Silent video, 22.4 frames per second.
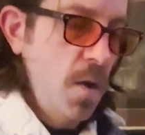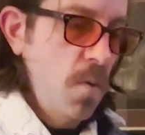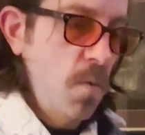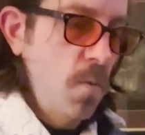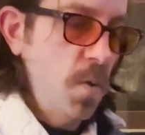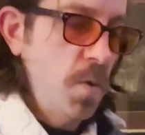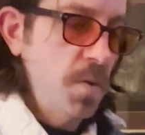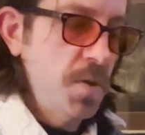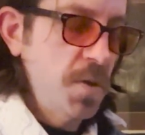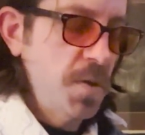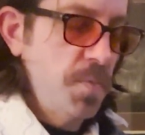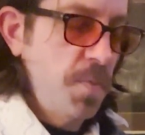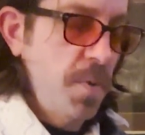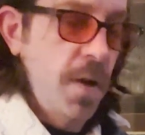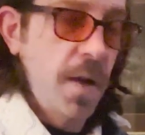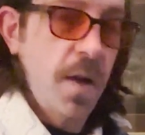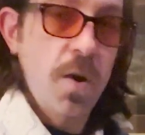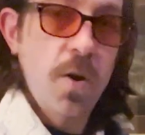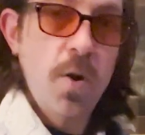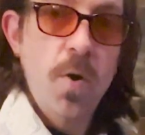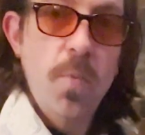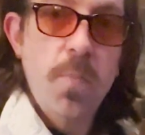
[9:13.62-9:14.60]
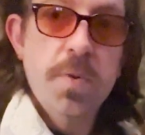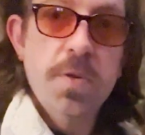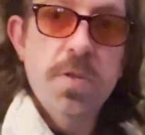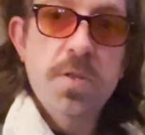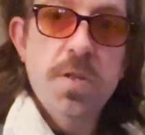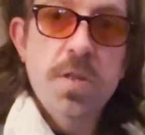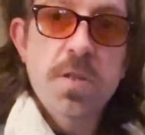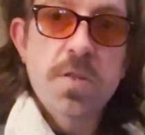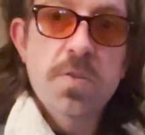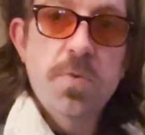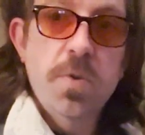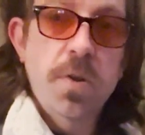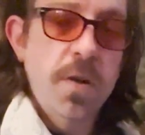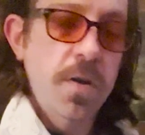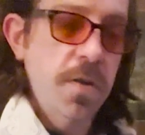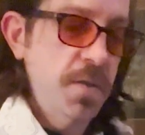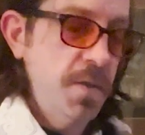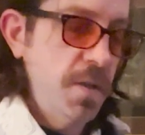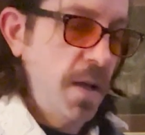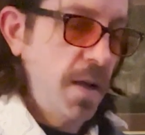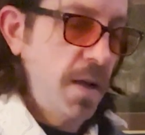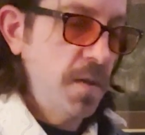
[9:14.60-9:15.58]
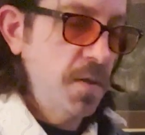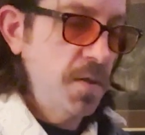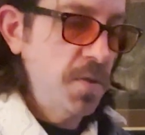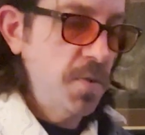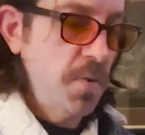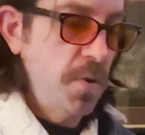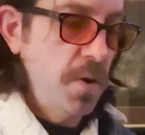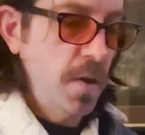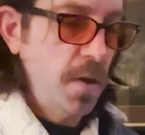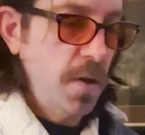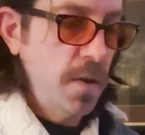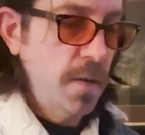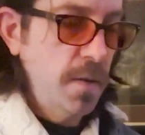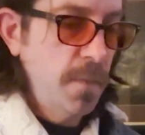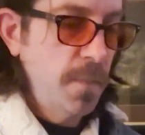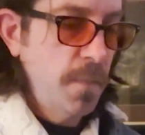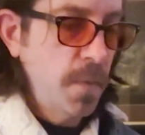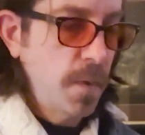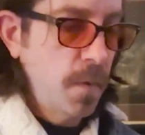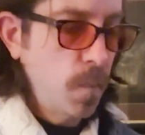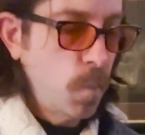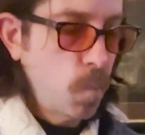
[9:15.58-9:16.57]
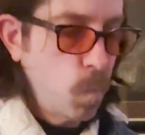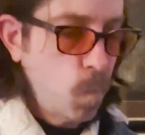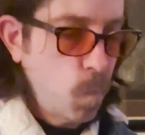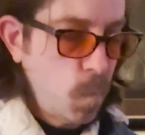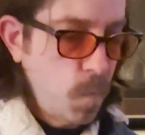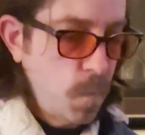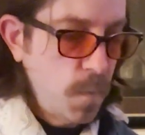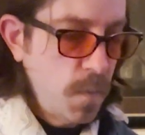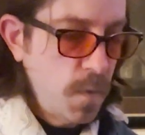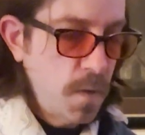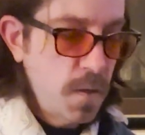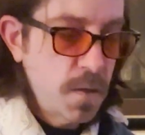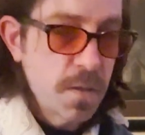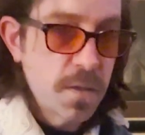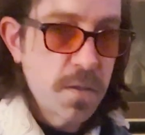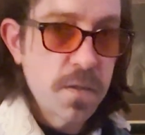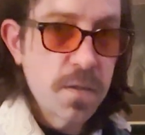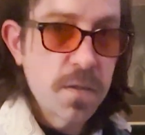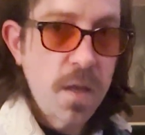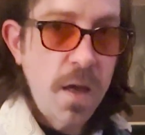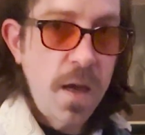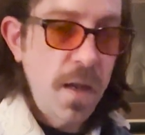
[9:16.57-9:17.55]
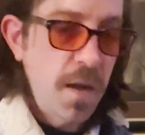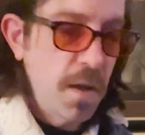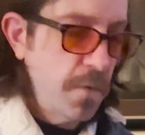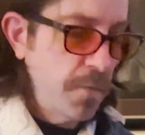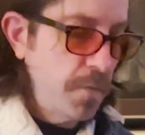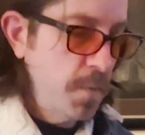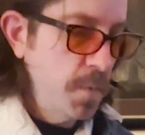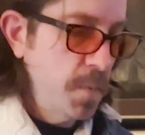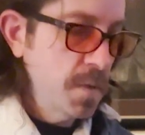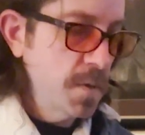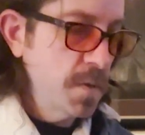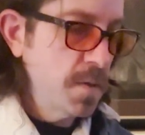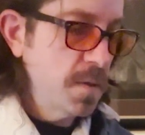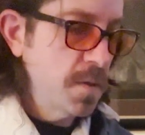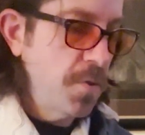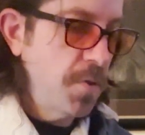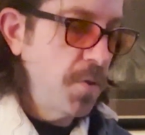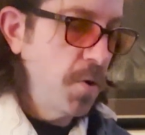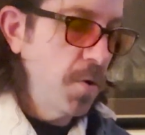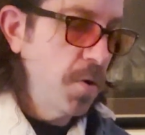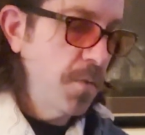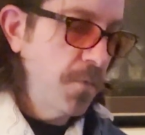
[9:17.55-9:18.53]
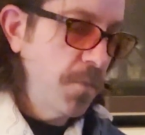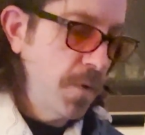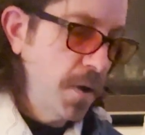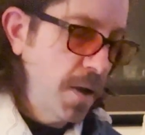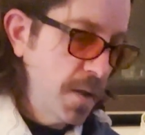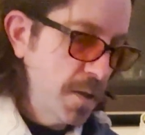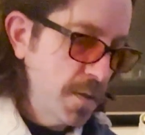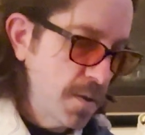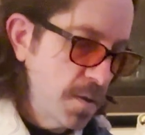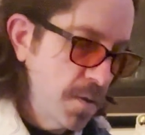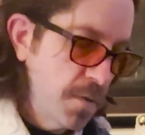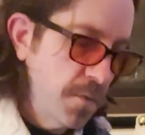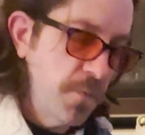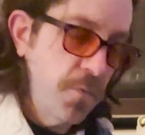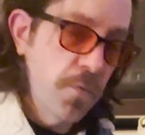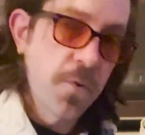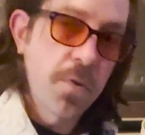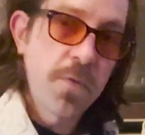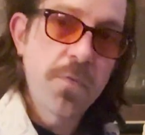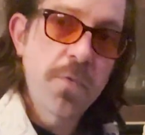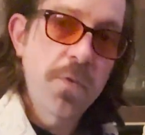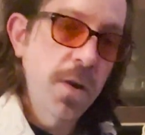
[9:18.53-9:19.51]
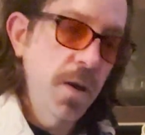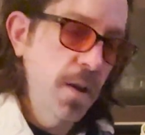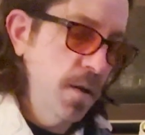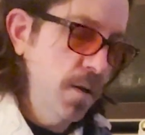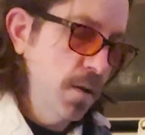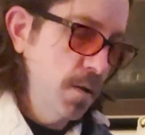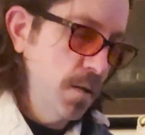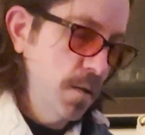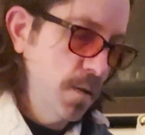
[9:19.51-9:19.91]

we're just playing our open G string, our 2nd string, sliding from this 3rd fret to the 4th fret,